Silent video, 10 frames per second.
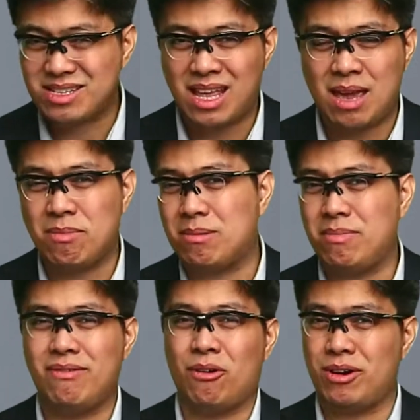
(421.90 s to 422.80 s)
time, and
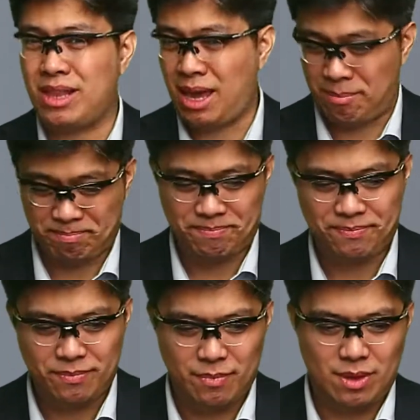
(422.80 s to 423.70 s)
before them.
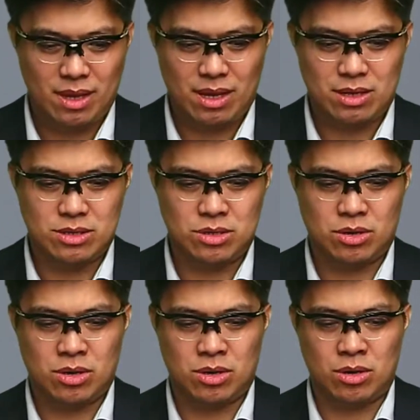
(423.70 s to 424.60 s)

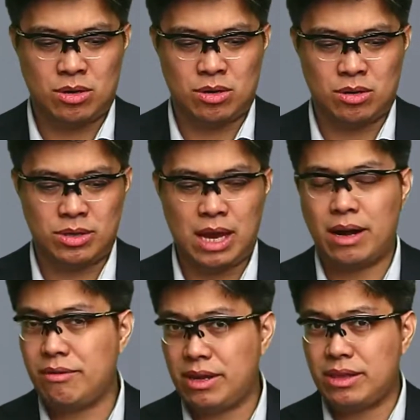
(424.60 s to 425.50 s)
So they're
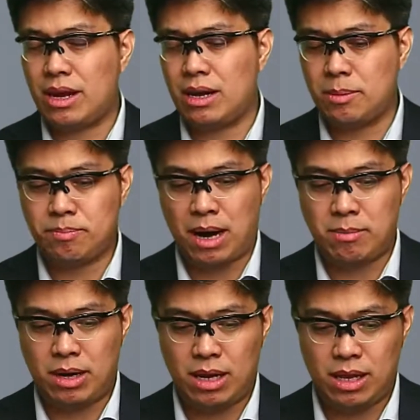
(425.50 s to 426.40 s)
a retailer
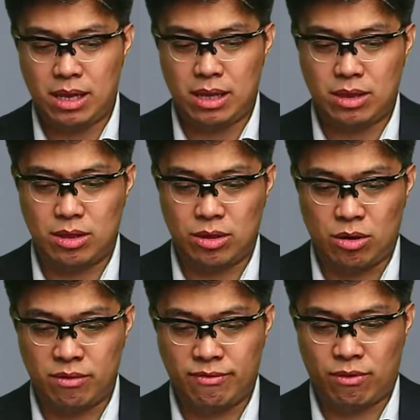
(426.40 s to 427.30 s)
primarily
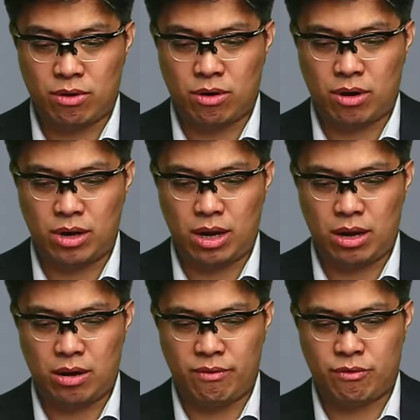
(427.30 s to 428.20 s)
known for
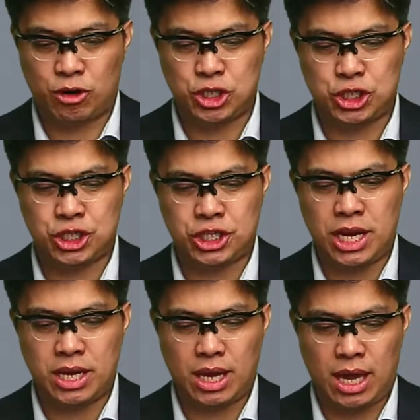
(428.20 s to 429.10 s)

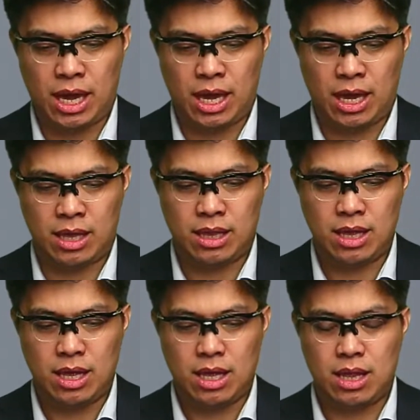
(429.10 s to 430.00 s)
chic and
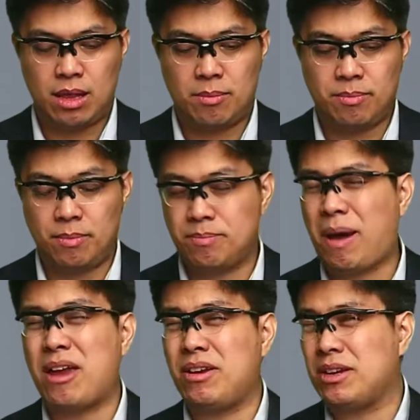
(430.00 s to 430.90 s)

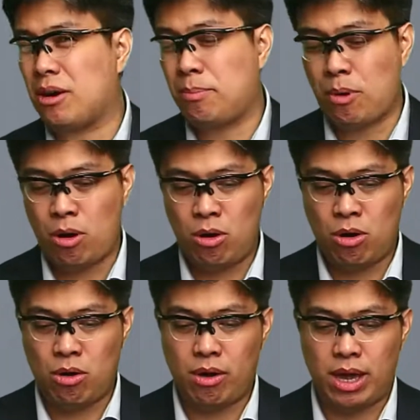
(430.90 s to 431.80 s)
pioneer
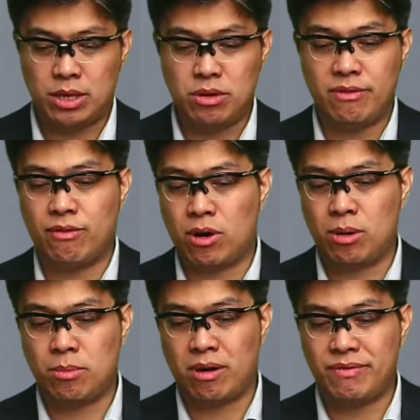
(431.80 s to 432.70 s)
polo and
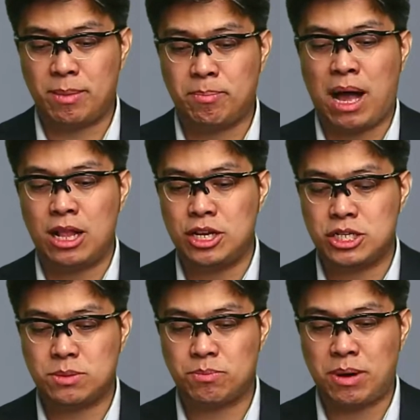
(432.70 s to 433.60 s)
uniform of the
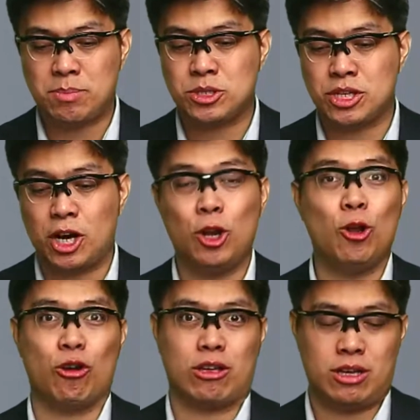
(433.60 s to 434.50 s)
polished prepster look.